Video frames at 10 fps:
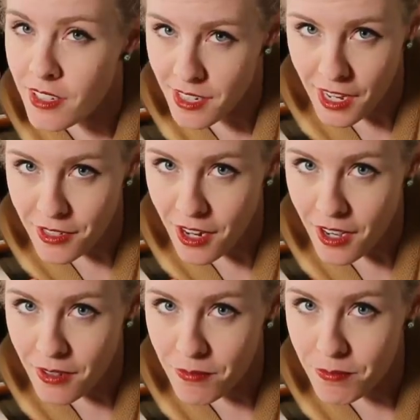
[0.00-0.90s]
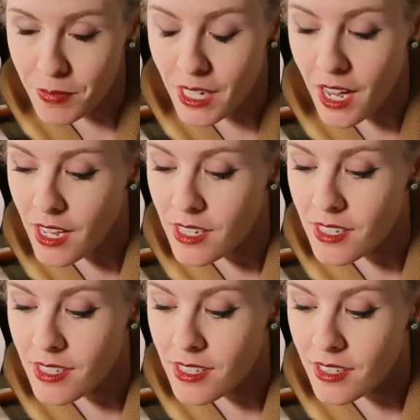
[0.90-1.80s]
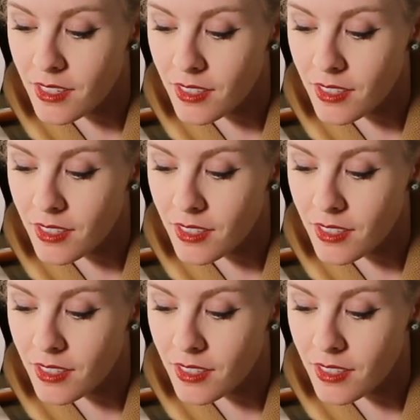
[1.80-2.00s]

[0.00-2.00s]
stakes are, because